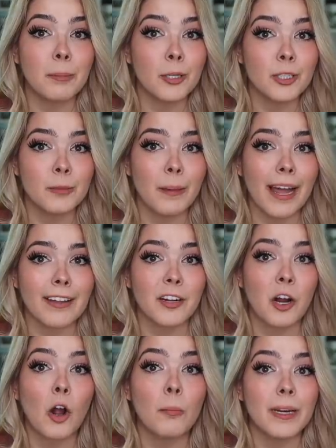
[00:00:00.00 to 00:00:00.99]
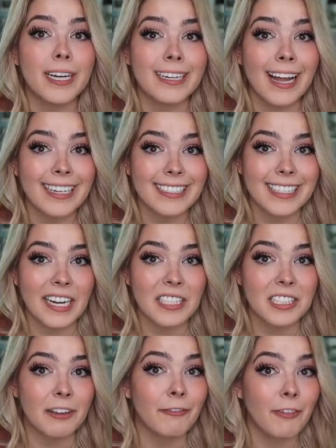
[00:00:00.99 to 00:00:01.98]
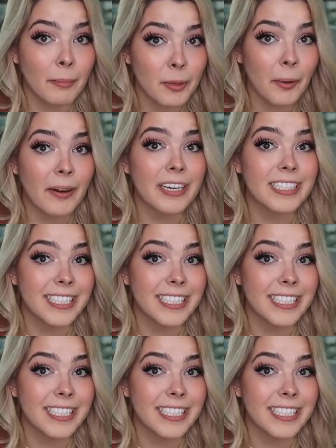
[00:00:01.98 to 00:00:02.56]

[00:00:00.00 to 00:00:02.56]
pushed back their opening night date to February